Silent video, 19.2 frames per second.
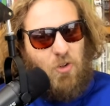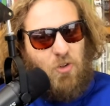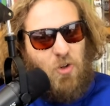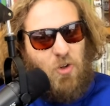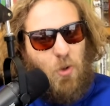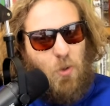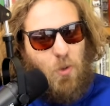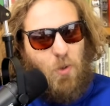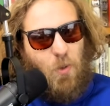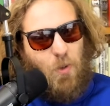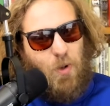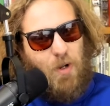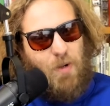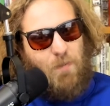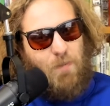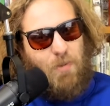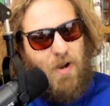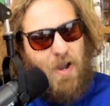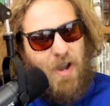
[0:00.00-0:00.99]

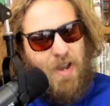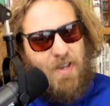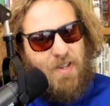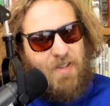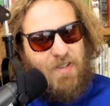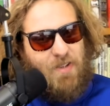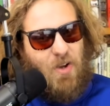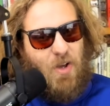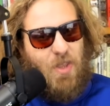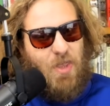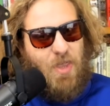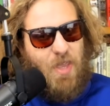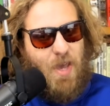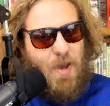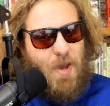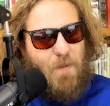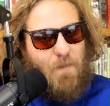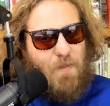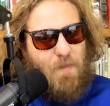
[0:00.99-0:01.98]
2-to-1 price on
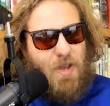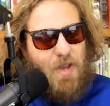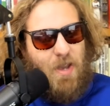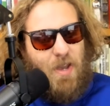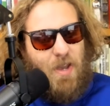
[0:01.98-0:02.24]
them,